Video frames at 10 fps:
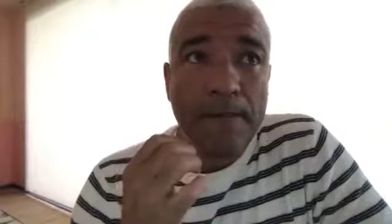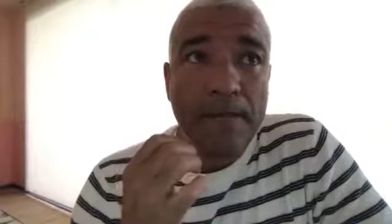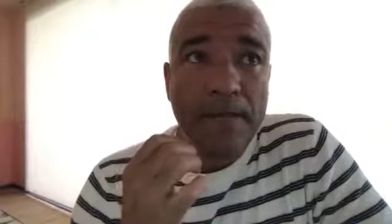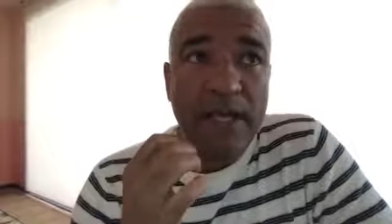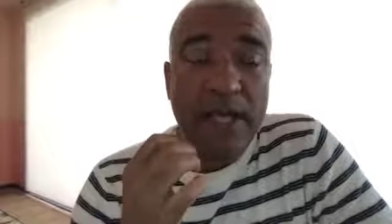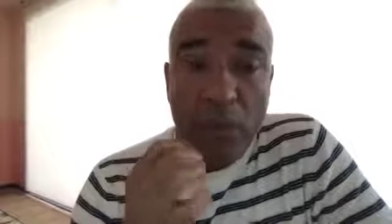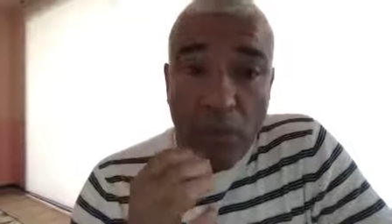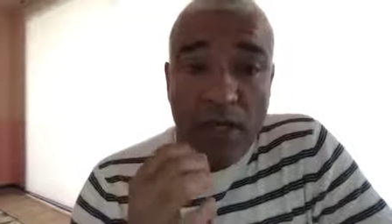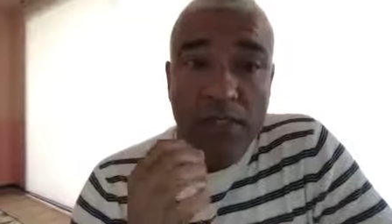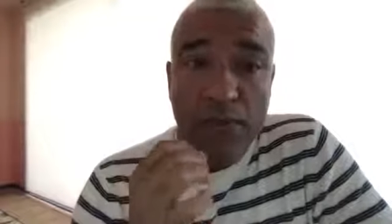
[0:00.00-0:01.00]
He
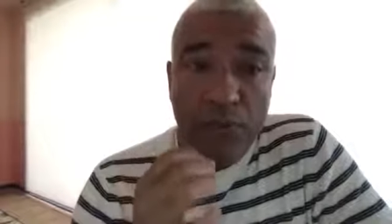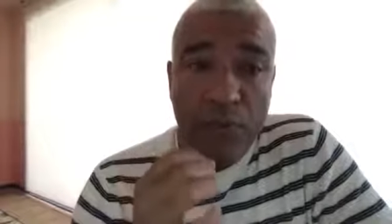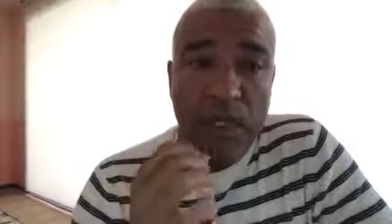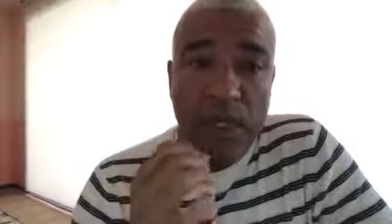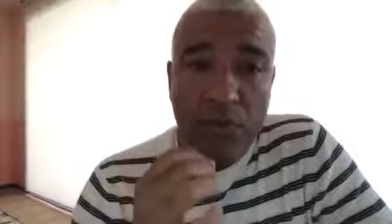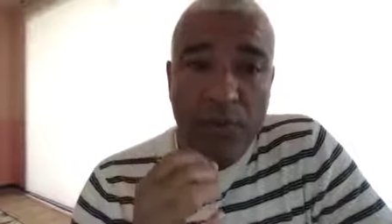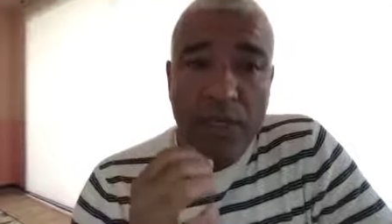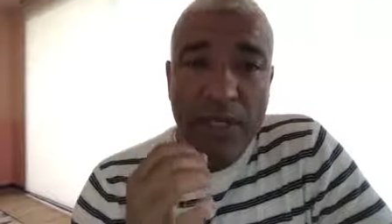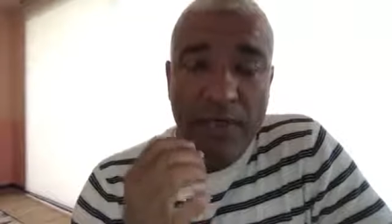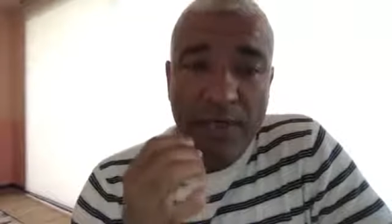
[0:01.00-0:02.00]
was really, really
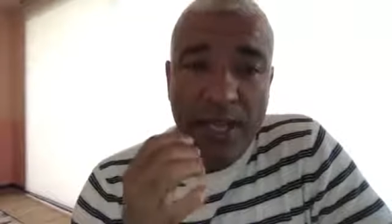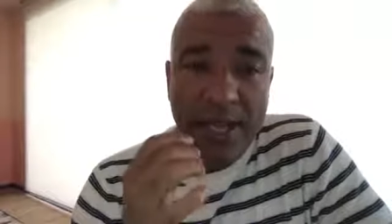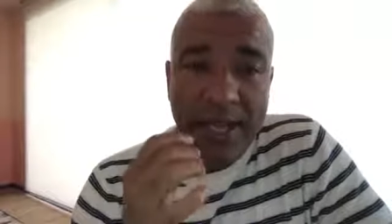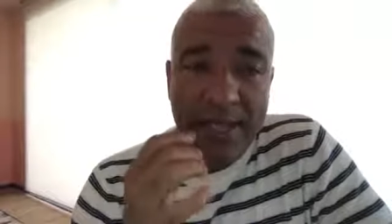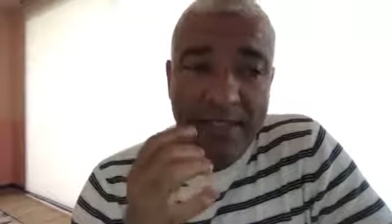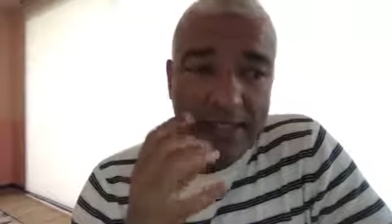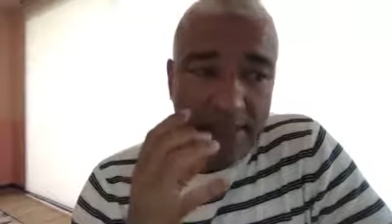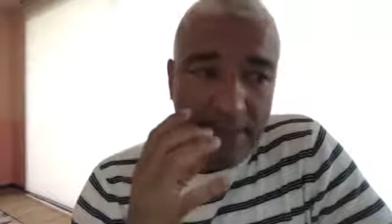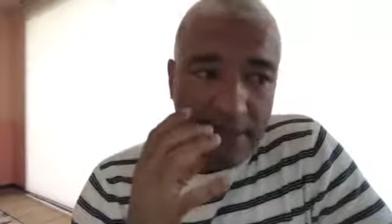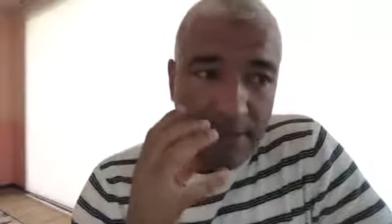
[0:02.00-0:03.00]
good at
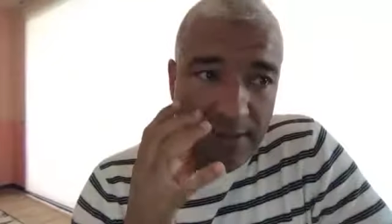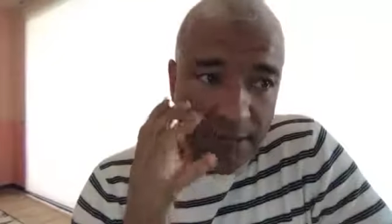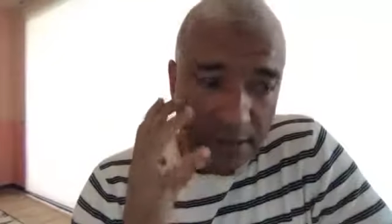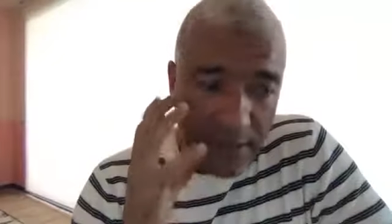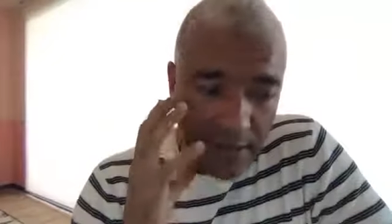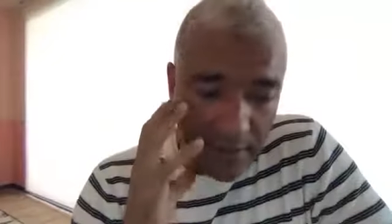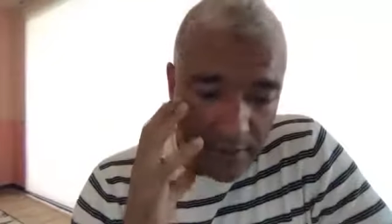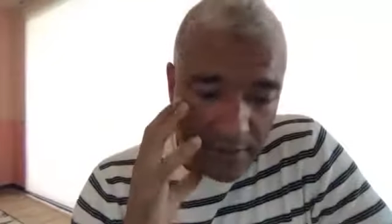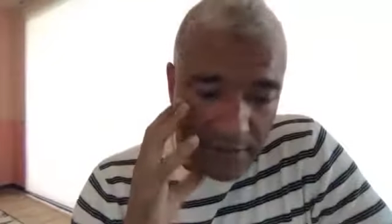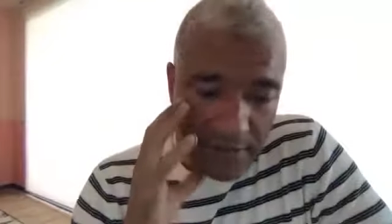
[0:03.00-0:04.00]

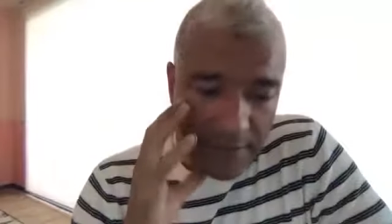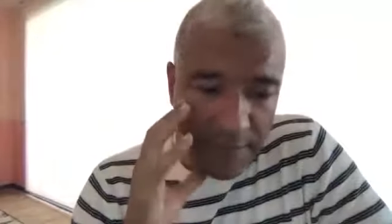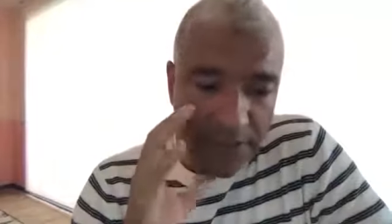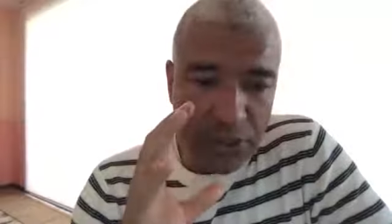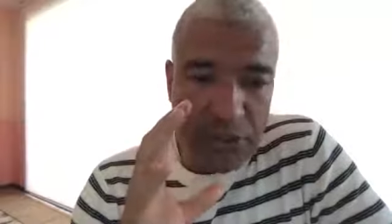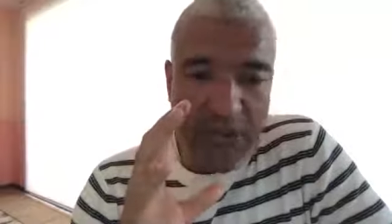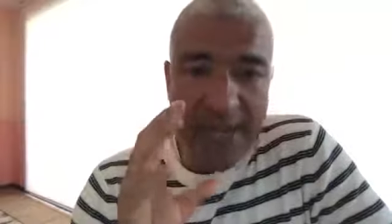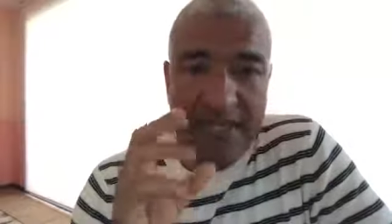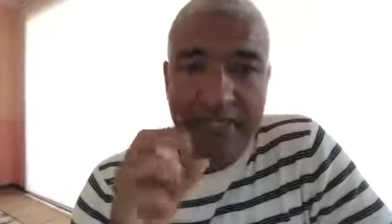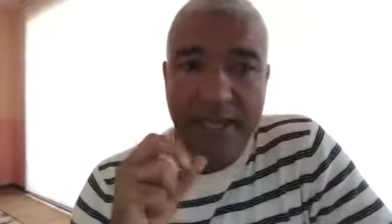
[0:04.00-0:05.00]

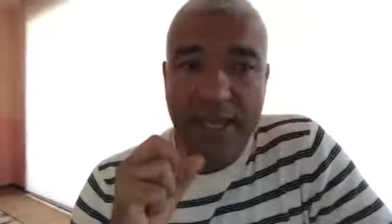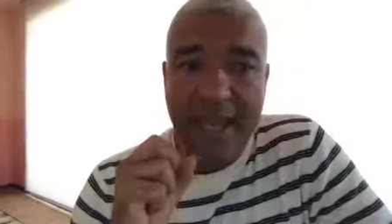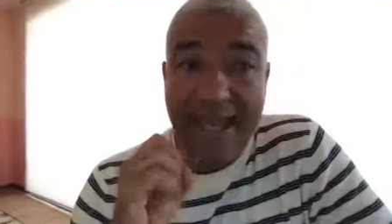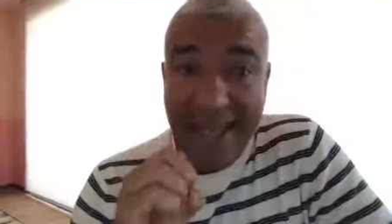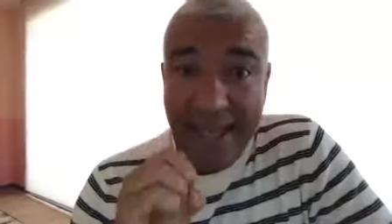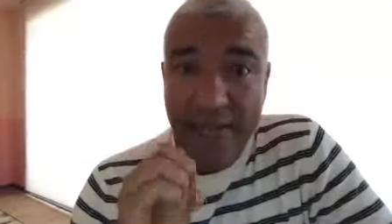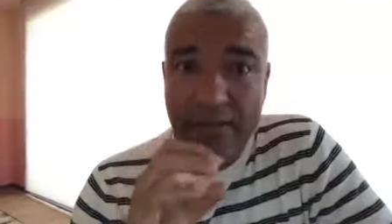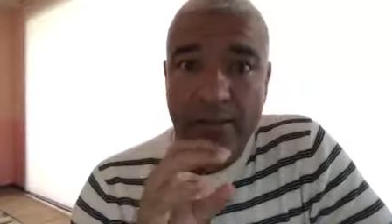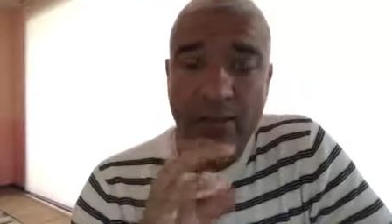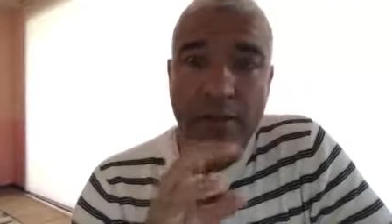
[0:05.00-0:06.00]
visualizing
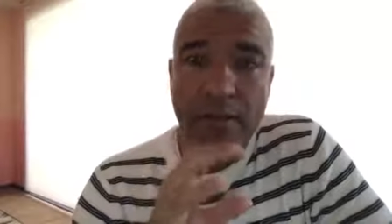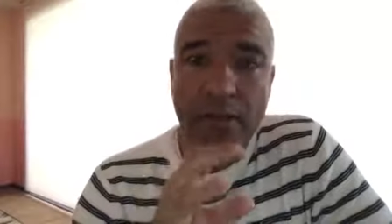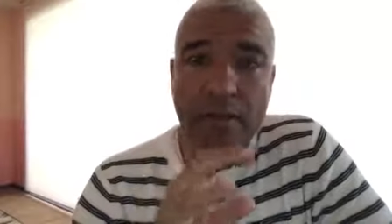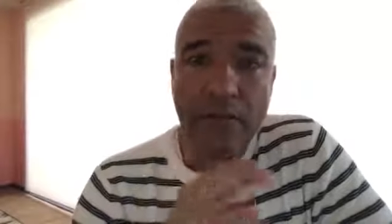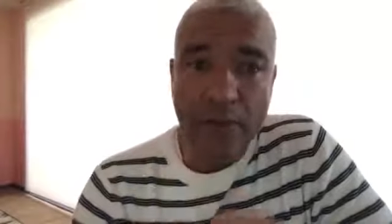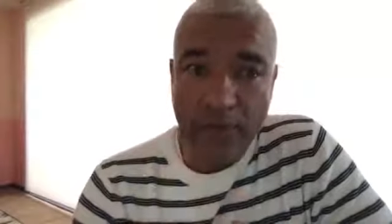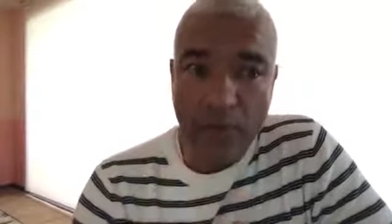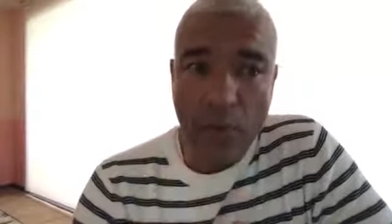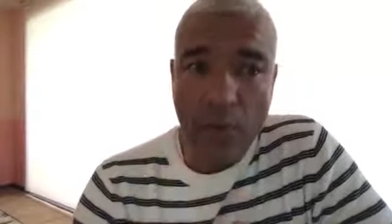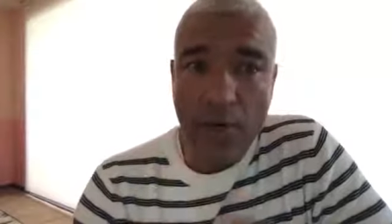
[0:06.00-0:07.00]
and putting
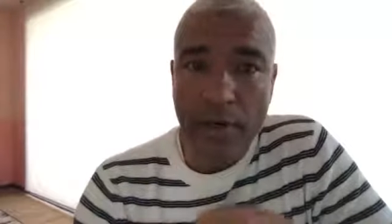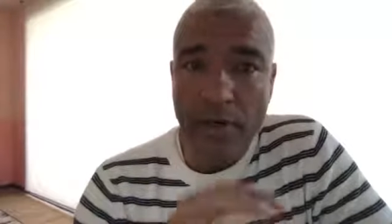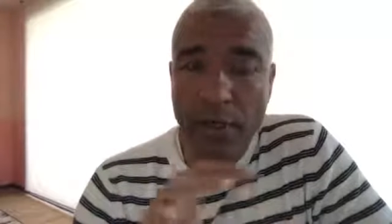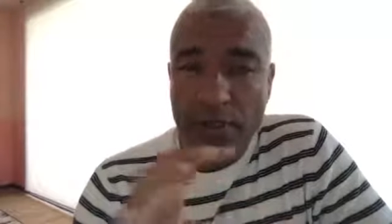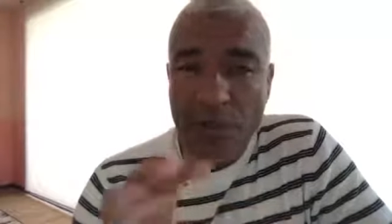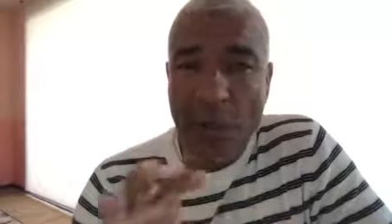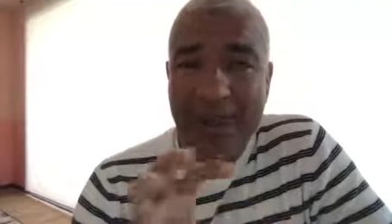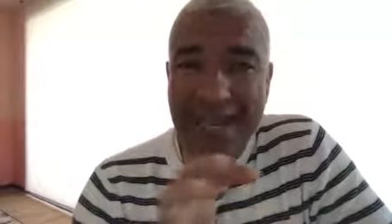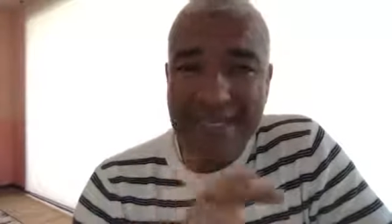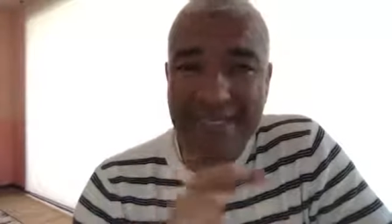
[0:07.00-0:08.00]
the work.
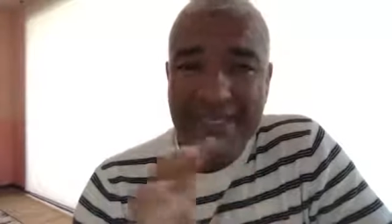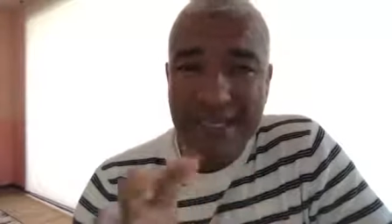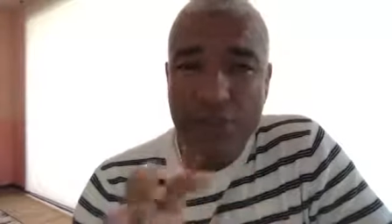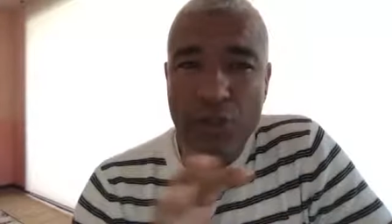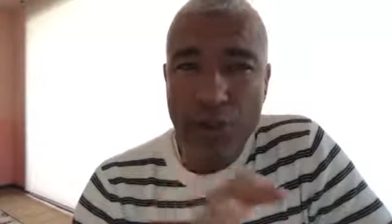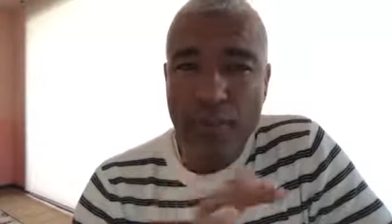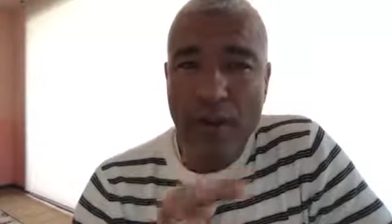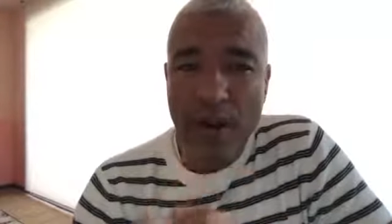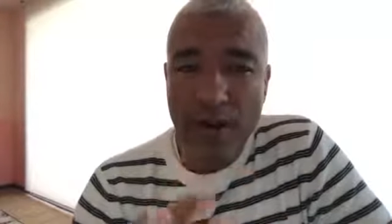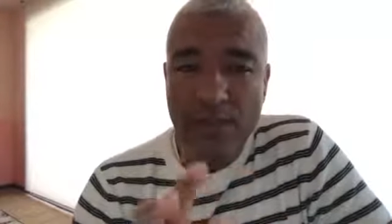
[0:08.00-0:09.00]
So it's this two
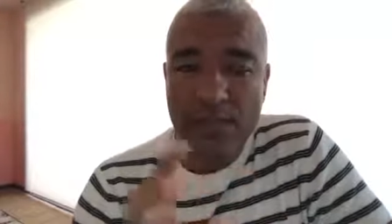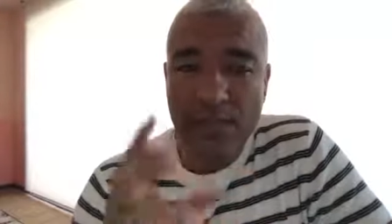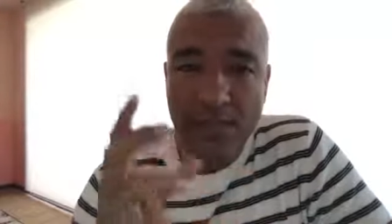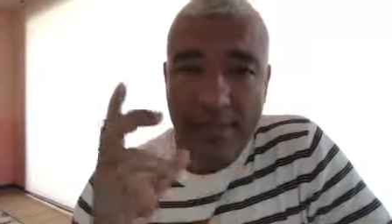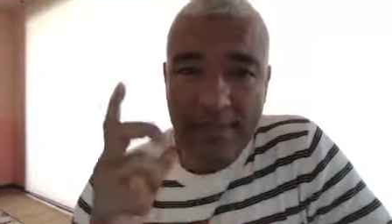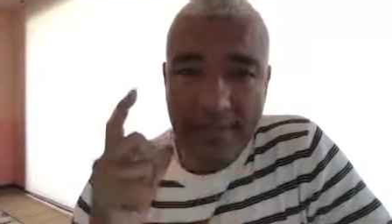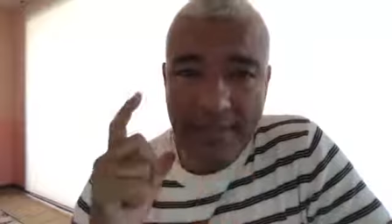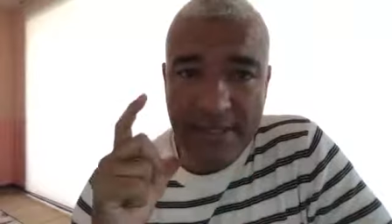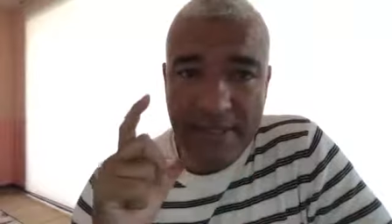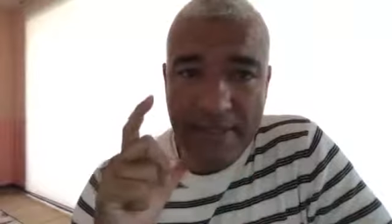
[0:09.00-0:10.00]
parts. So there's
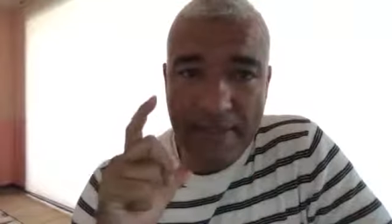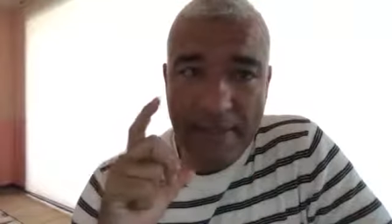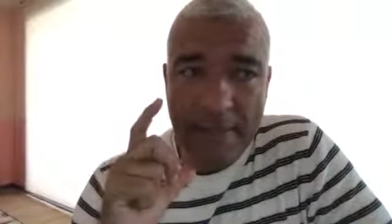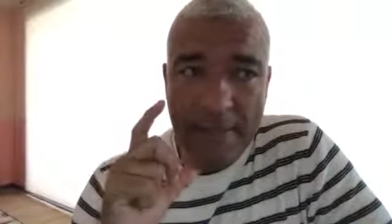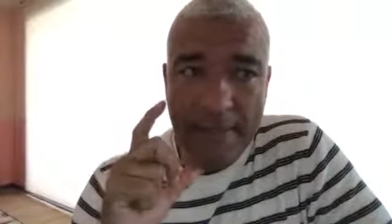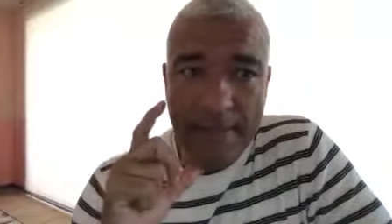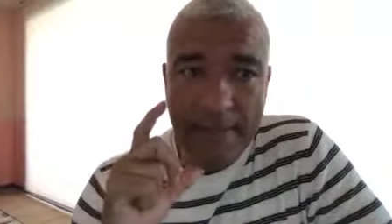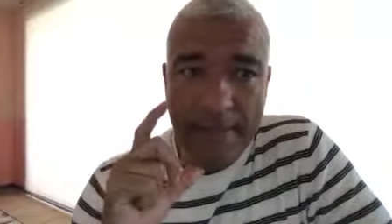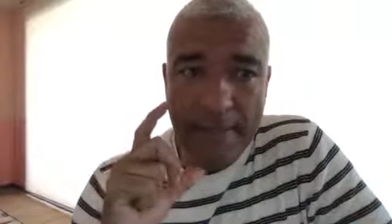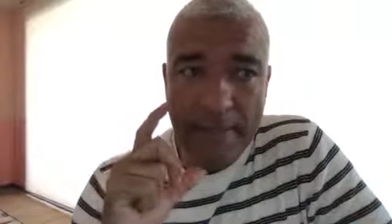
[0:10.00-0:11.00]
this
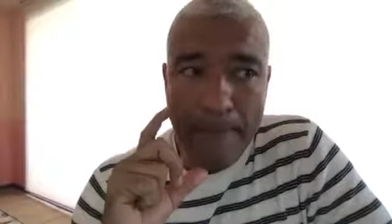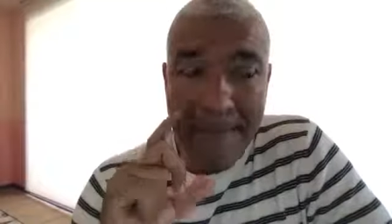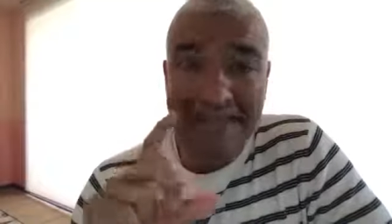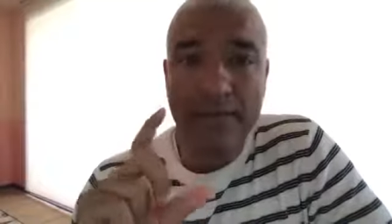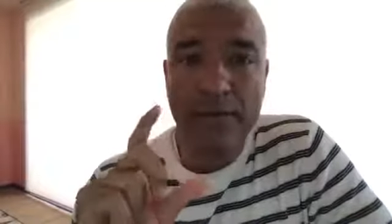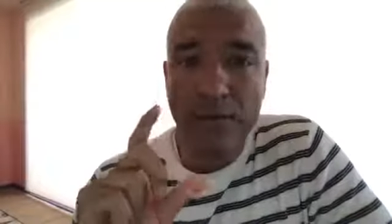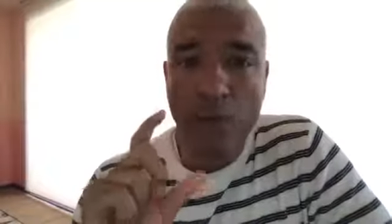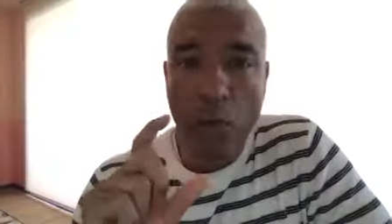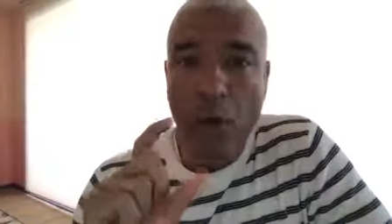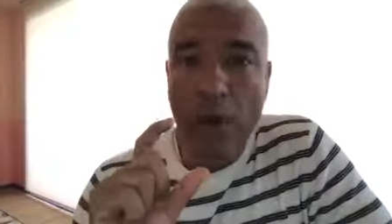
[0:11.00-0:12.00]

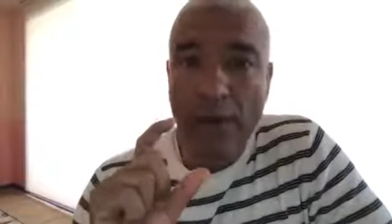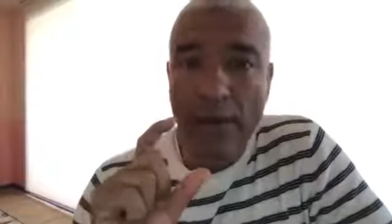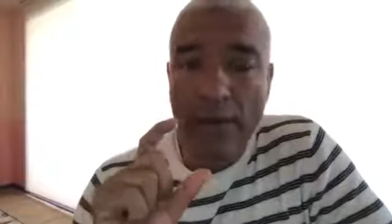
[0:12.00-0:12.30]
mental work,